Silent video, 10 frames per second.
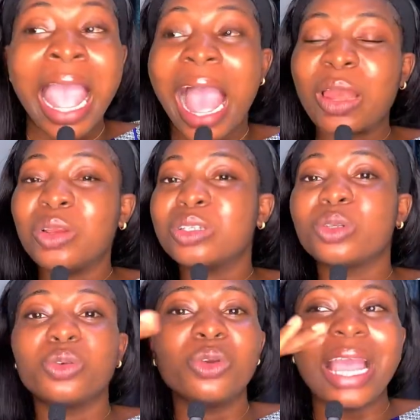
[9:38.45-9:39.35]
I don't need
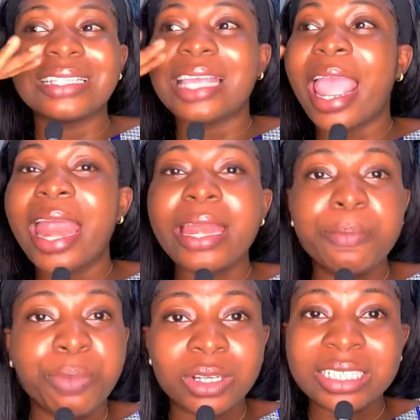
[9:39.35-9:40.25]
to look at
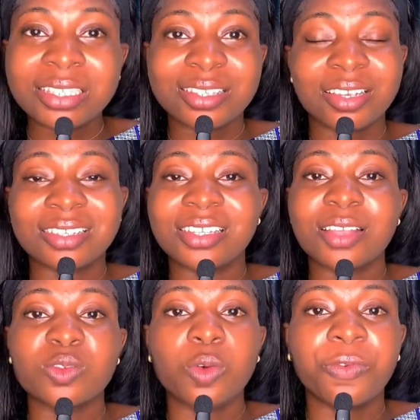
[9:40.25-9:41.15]
anybody's
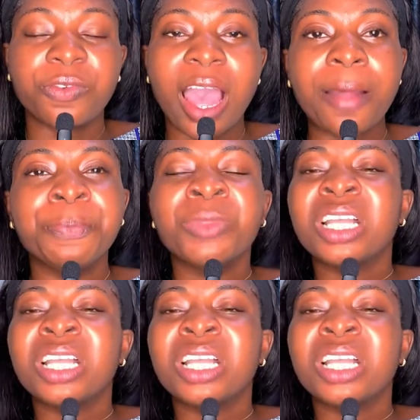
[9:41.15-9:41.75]
success so far.